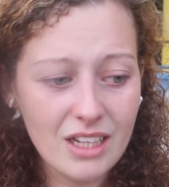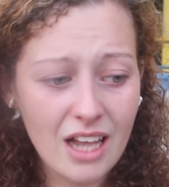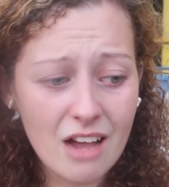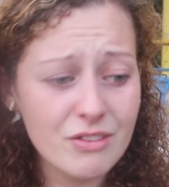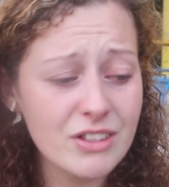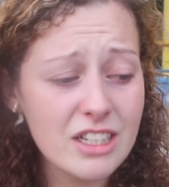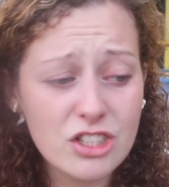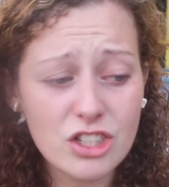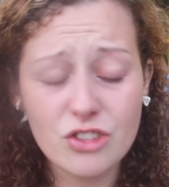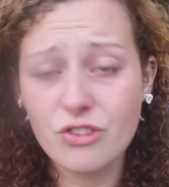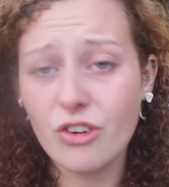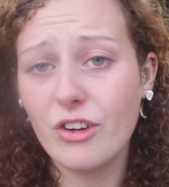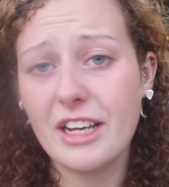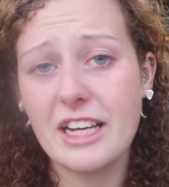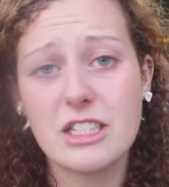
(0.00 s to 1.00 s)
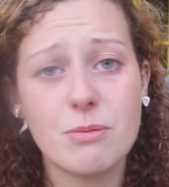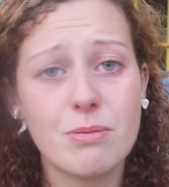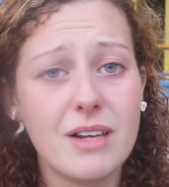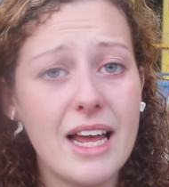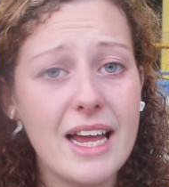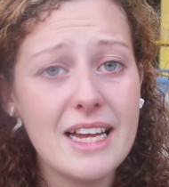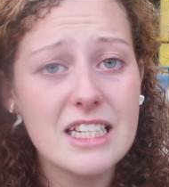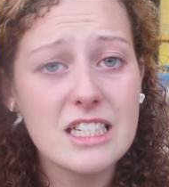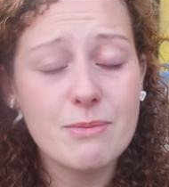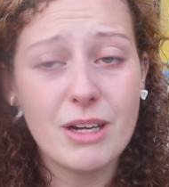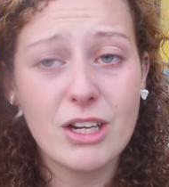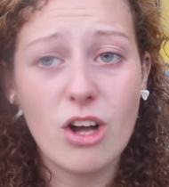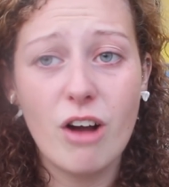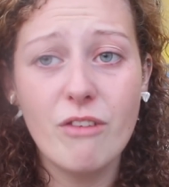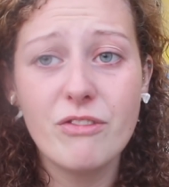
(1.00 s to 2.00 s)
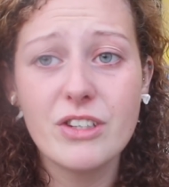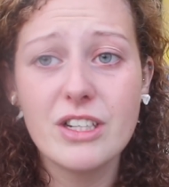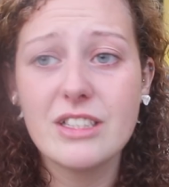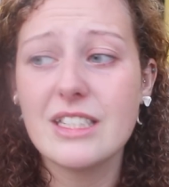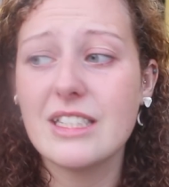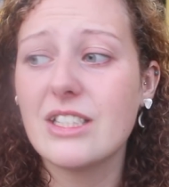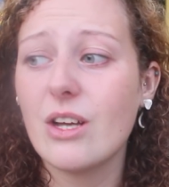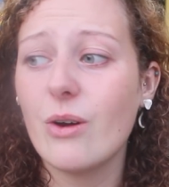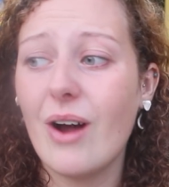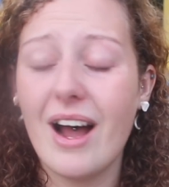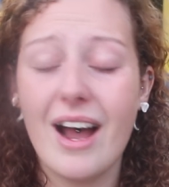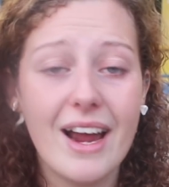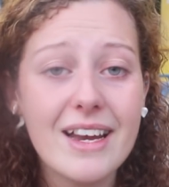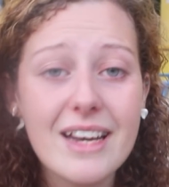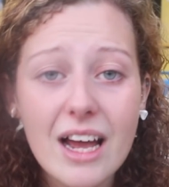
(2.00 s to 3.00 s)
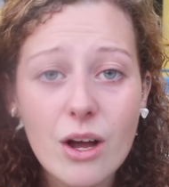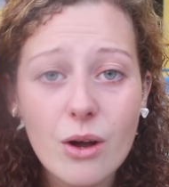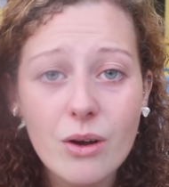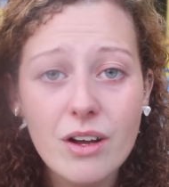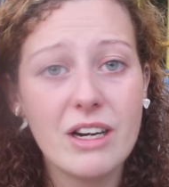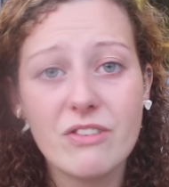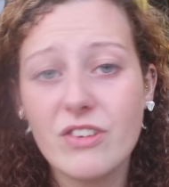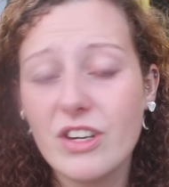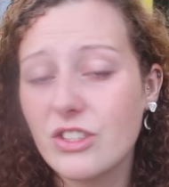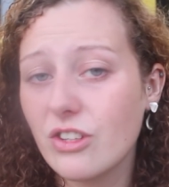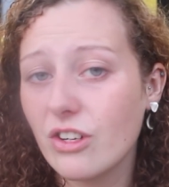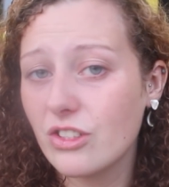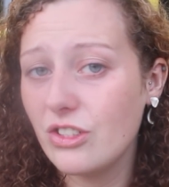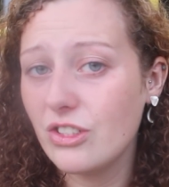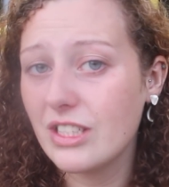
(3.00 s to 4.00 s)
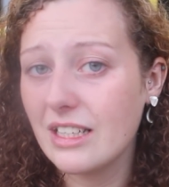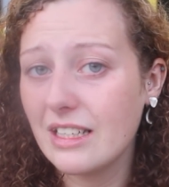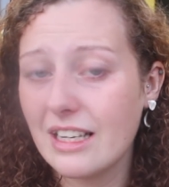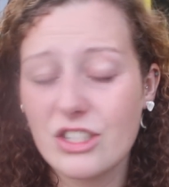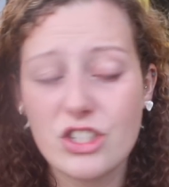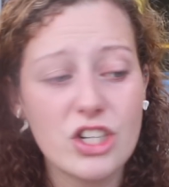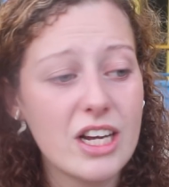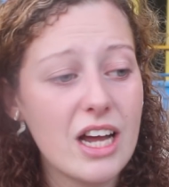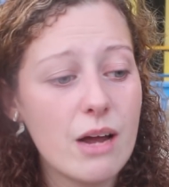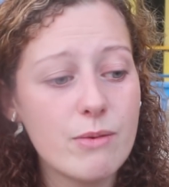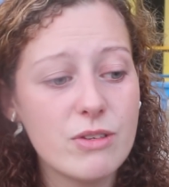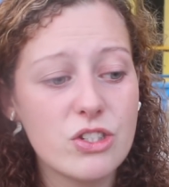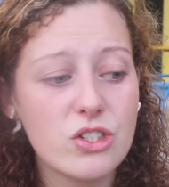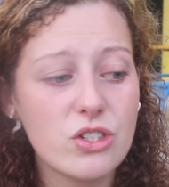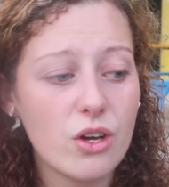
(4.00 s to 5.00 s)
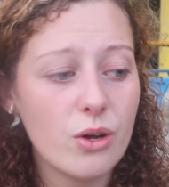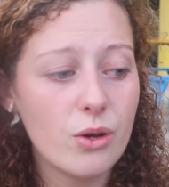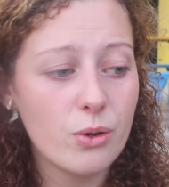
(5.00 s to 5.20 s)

everything's just falling into place. My confidence is so high now. When I first got to New Zealand last year, I was so